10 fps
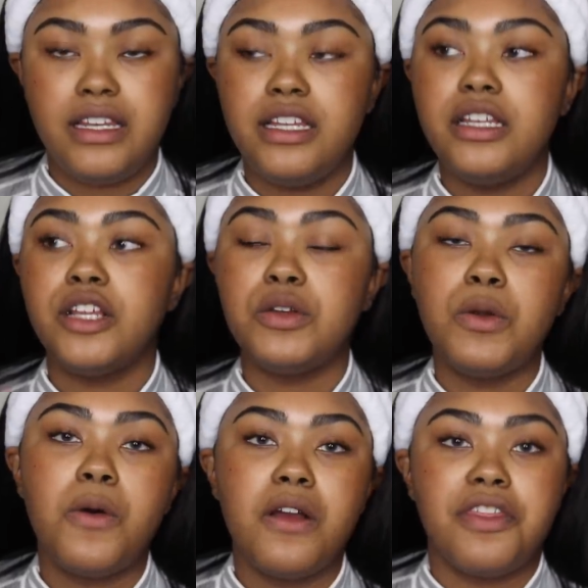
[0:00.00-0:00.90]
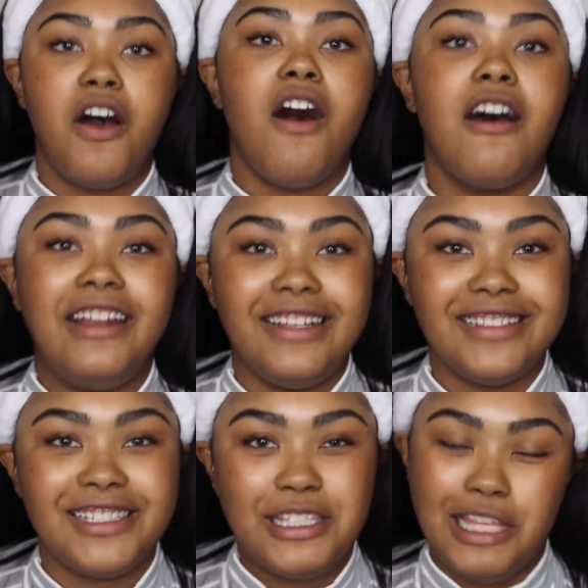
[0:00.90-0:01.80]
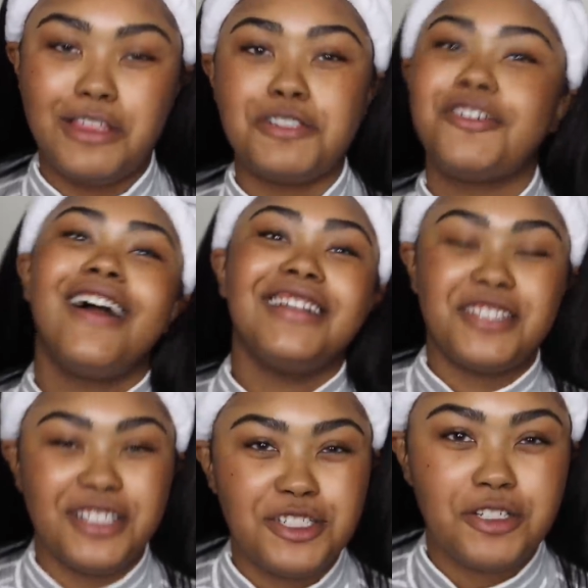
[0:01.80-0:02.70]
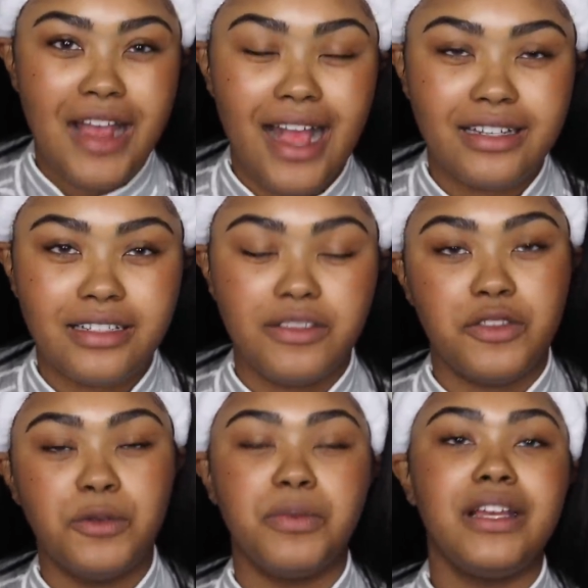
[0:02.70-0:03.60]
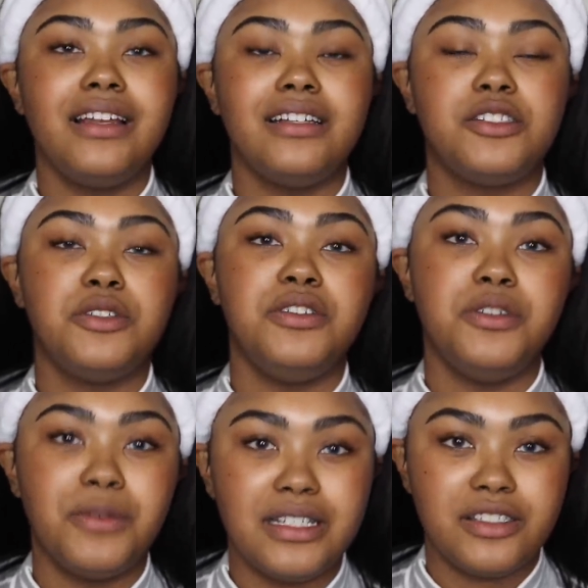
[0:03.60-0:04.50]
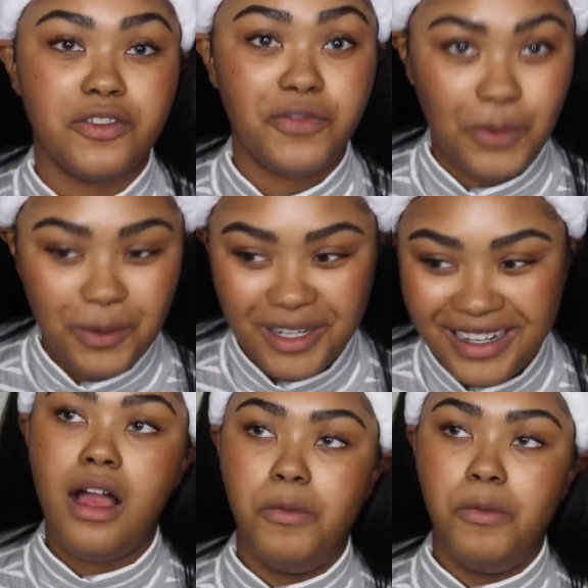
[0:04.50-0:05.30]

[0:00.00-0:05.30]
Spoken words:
they didn't ignore the audience that they're trying to attract through bringing it to US Sephora.